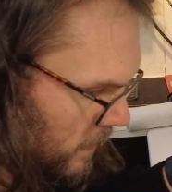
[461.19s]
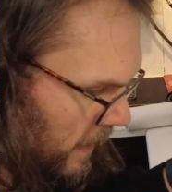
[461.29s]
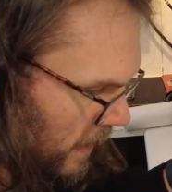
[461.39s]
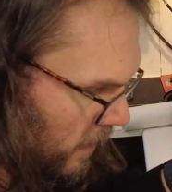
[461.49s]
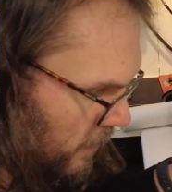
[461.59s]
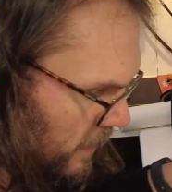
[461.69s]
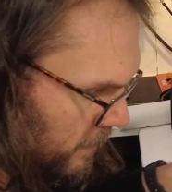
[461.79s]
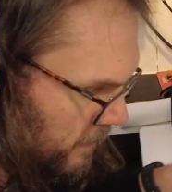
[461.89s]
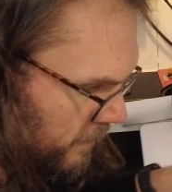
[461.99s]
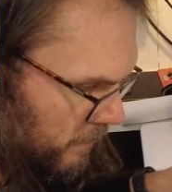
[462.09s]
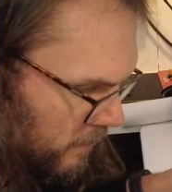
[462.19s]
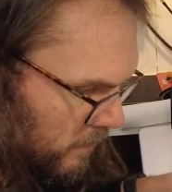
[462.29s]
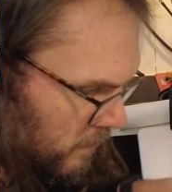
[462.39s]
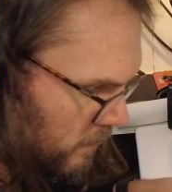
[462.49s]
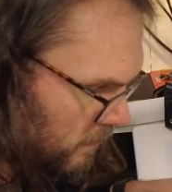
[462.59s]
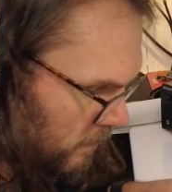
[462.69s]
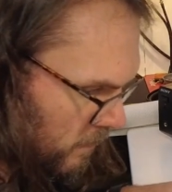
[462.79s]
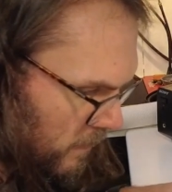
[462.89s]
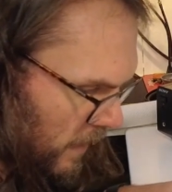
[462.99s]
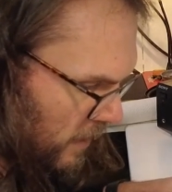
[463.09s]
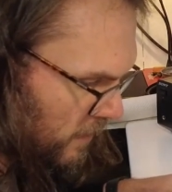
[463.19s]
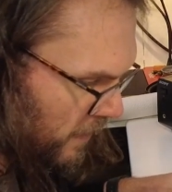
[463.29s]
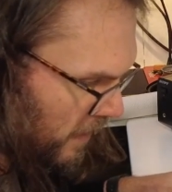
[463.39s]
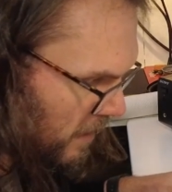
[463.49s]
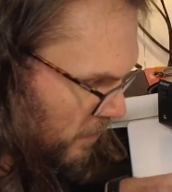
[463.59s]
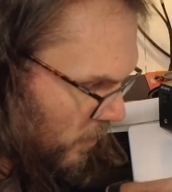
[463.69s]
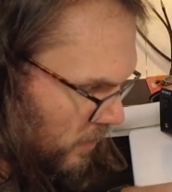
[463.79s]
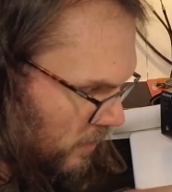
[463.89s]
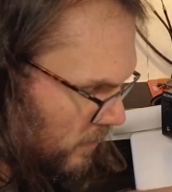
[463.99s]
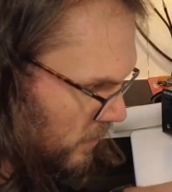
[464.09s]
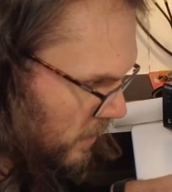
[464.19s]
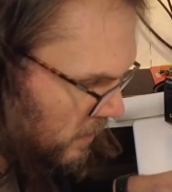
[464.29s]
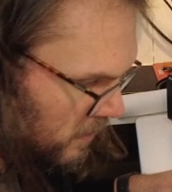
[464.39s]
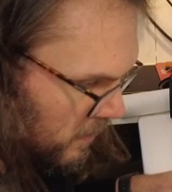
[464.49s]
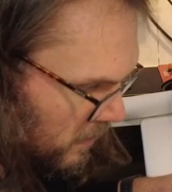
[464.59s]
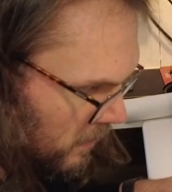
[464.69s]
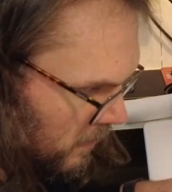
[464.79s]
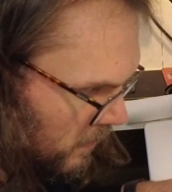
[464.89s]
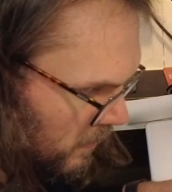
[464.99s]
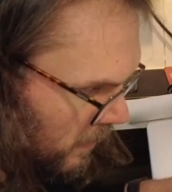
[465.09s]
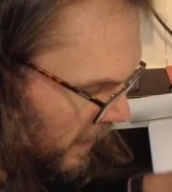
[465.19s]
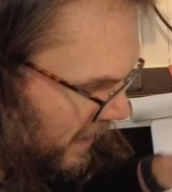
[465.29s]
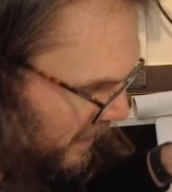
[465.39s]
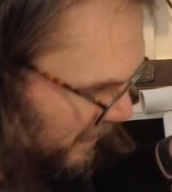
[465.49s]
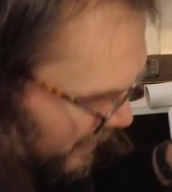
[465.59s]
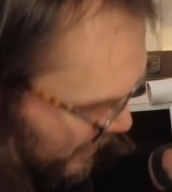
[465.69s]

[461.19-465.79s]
Yeah, lovely. That's very broken. Jeez. Hey, the